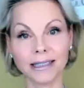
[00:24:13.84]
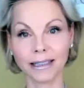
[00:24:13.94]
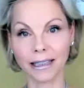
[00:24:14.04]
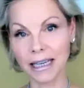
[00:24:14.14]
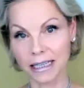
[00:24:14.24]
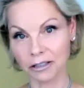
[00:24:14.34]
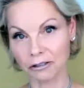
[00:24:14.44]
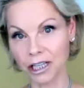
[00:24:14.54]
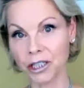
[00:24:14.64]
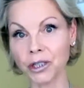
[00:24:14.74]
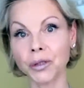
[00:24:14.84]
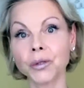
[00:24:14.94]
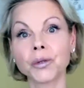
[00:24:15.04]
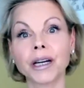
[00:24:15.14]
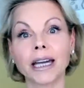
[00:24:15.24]
as the kid. They
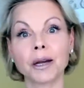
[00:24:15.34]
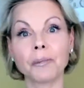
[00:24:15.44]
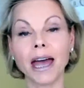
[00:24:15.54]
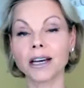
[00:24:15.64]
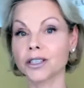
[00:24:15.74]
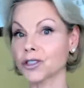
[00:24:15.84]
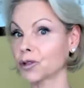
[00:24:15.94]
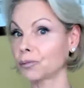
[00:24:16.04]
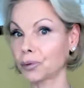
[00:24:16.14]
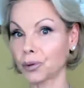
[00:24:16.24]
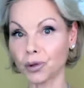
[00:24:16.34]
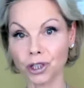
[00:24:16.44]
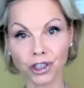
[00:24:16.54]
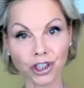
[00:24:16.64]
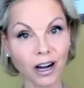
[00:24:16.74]
knew him as the
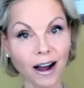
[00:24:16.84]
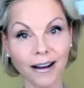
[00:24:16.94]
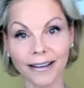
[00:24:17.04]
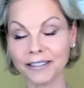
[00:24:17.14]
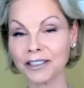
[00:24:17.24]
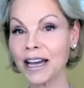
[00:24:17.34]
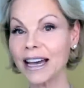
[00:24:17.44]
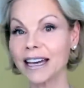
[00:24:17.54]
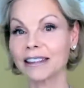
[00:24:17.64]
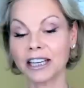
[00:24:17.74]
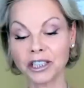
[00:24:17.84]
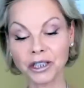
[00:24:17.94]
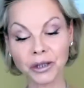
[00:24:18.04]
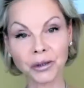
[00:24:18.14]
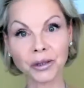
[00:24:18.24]
poor child. They
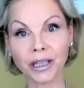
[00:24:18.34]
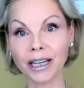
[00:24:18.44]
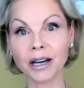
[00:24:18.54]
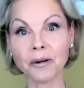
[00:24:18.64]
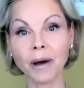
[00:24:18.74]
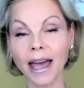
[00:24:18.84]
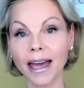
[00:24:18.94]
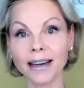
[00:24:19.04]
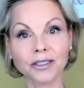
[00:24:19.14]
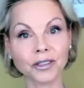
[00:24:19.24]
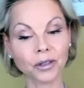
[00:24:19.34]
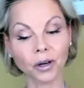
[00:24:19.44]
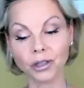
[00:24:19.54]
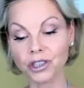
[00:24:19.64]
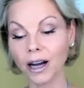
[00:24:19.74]
knew him as, you
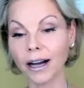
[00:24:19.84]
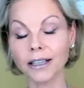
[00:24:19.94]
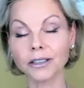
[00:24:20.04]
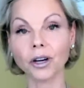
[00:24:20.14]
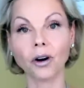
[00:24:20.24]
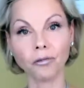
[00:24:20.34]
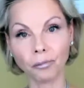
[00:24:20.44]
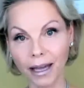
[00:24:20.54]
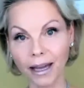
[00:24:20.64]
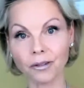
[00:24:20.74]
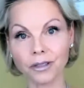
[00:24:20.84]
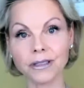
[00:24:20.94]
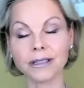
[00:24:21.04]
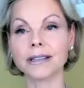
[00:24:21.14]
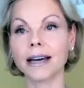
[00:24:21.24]
know, a child of
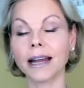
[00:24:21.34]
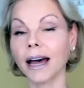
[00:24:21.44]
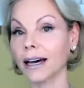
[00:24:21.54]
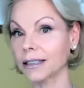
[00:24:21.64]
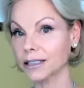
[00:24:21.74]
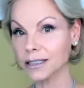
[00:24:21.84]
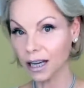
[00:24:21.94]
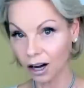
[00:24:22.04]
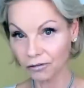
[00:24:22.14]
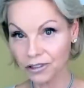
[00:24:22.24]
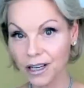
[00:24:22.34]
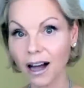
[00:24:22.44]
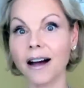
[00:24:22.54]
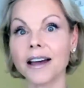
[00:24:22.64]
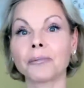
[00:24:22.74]
parents that had a tough
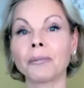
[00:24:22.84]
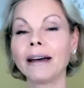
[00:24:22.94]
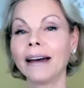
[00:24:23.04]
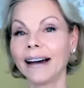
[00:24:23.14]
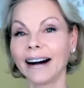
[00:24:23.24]
time.